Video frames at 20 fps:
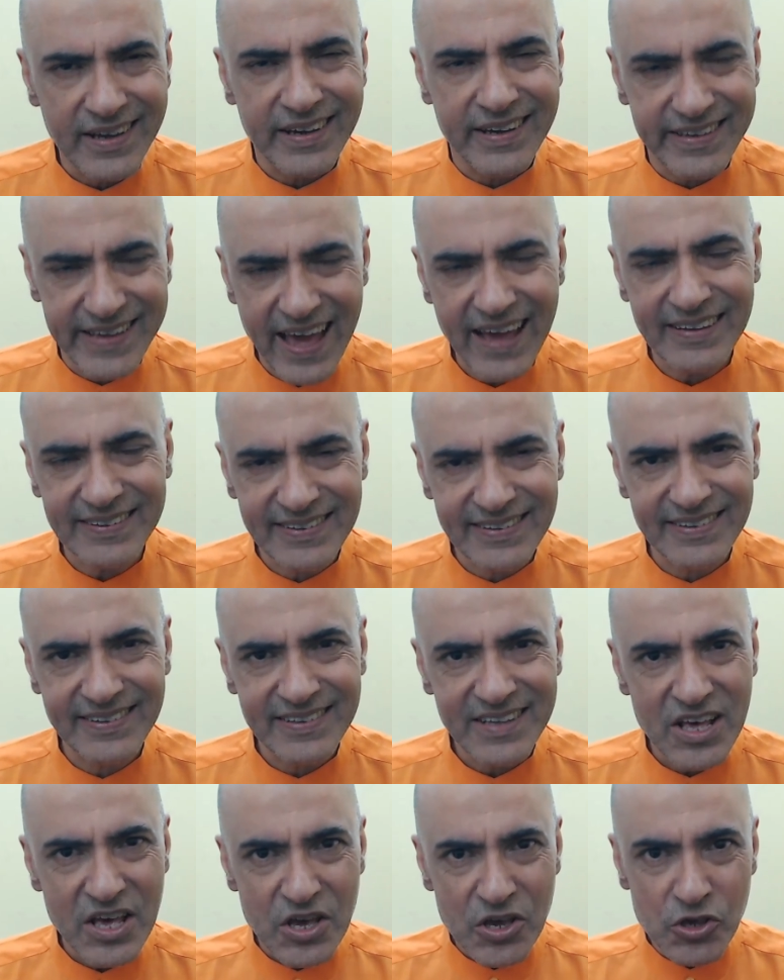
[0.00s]

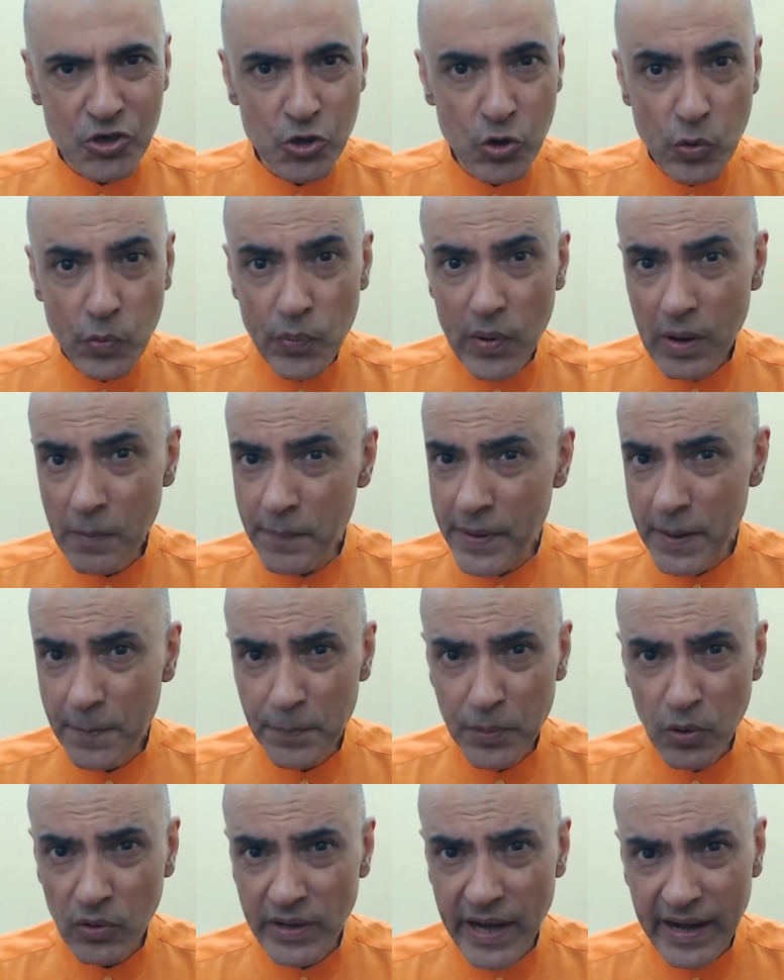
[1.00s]
Yes, you will be
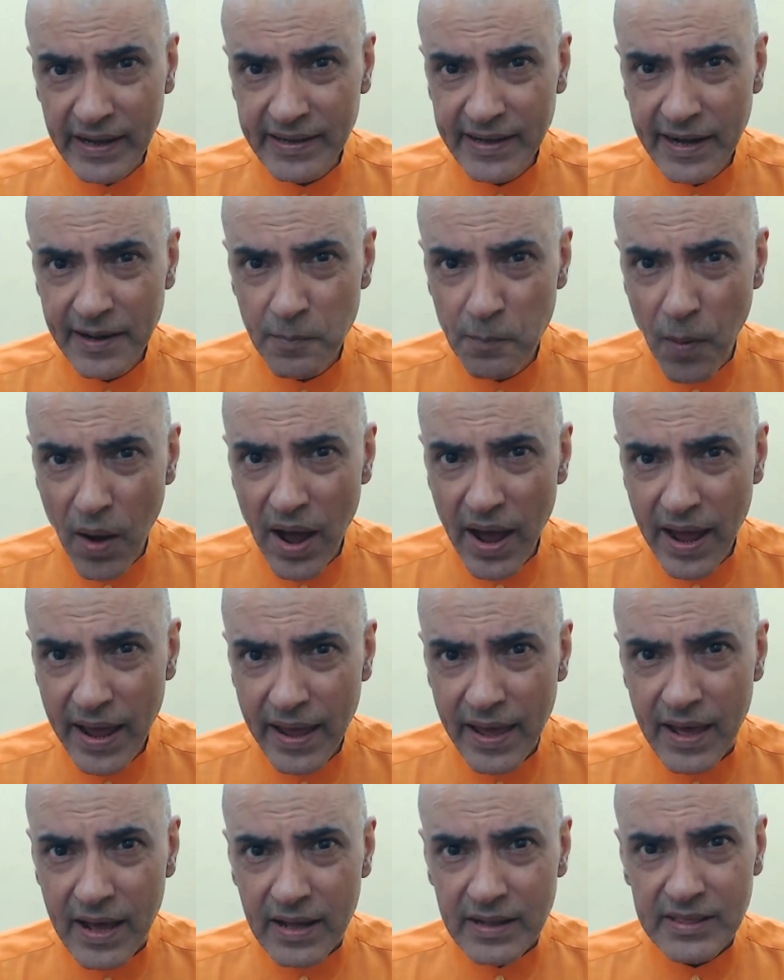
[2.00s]
protected
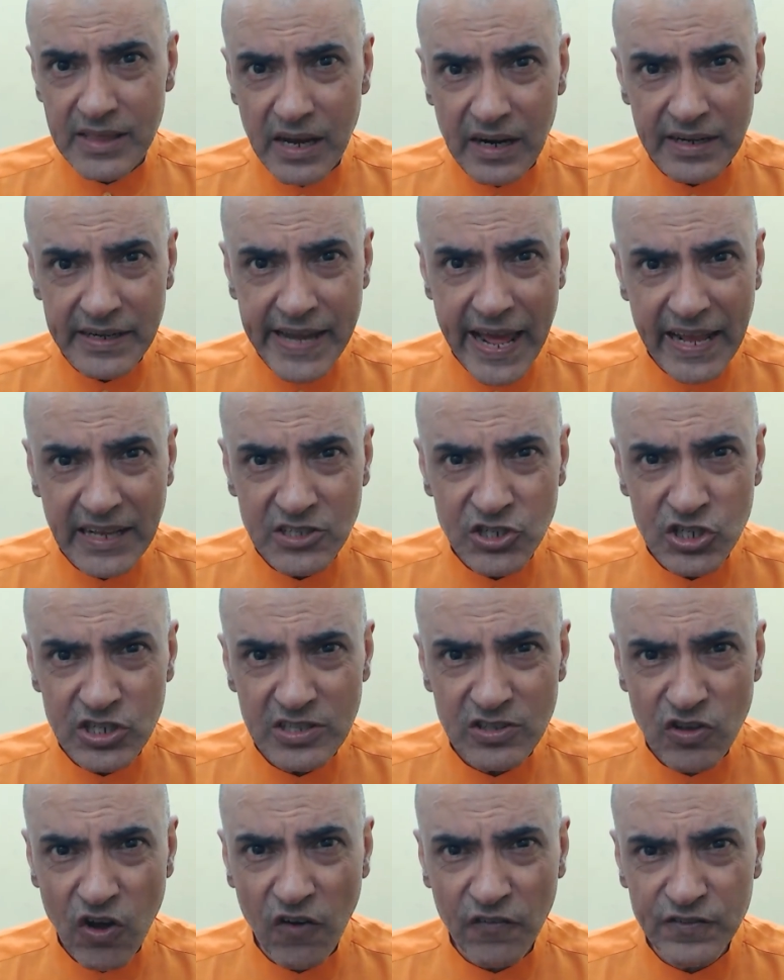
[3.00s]
by the
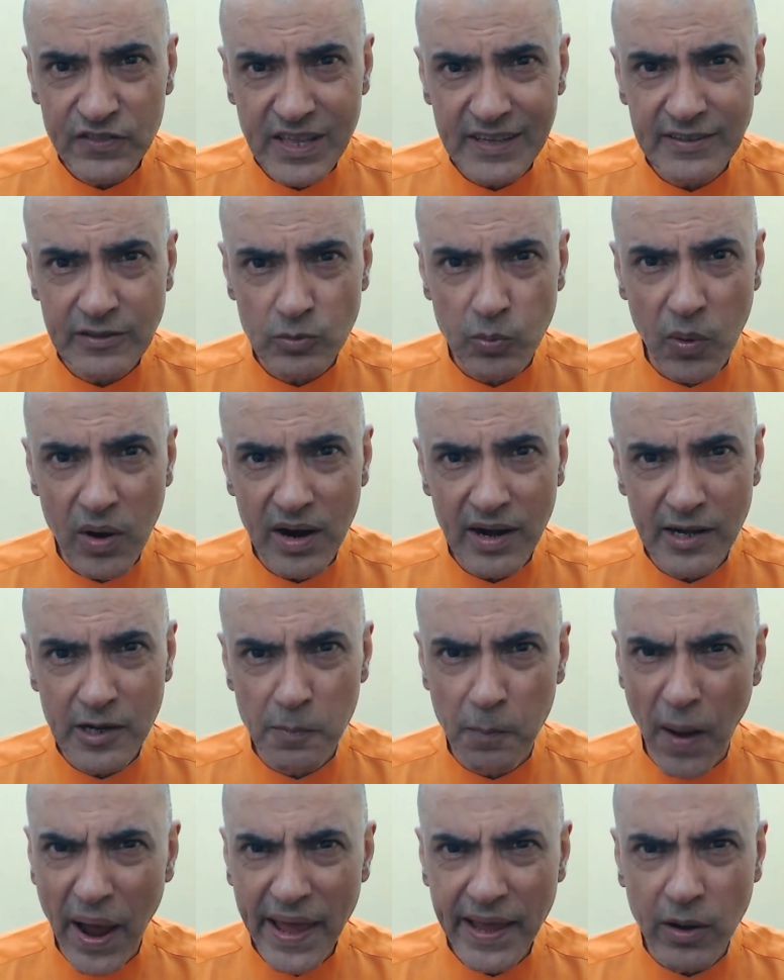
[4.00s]
dangers of this world
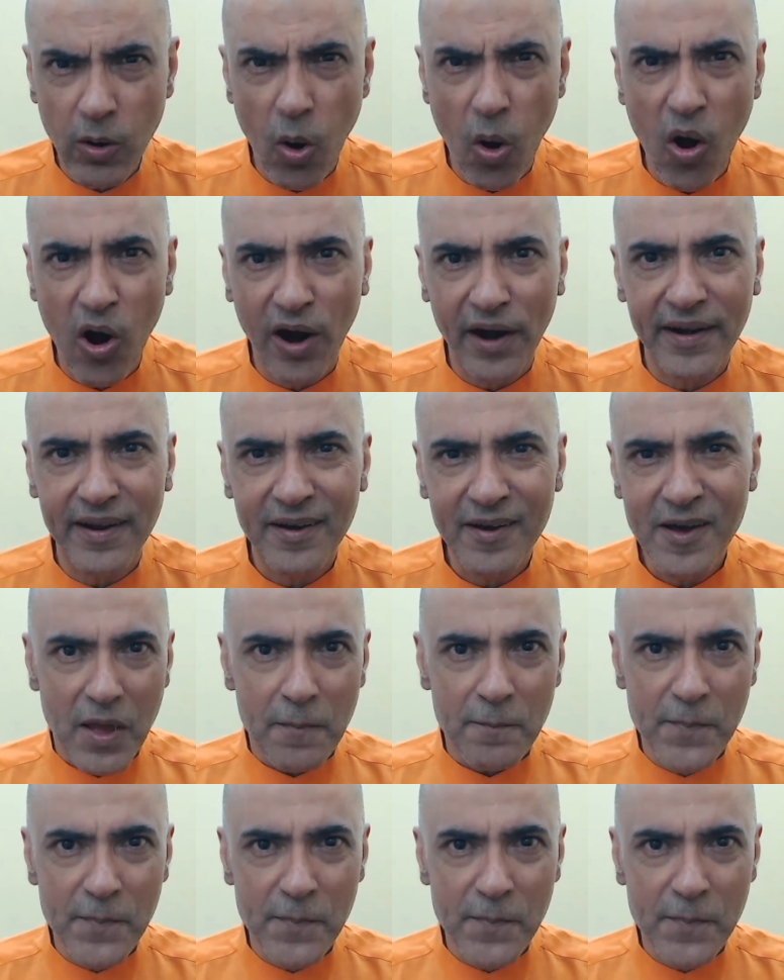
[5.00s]
by God.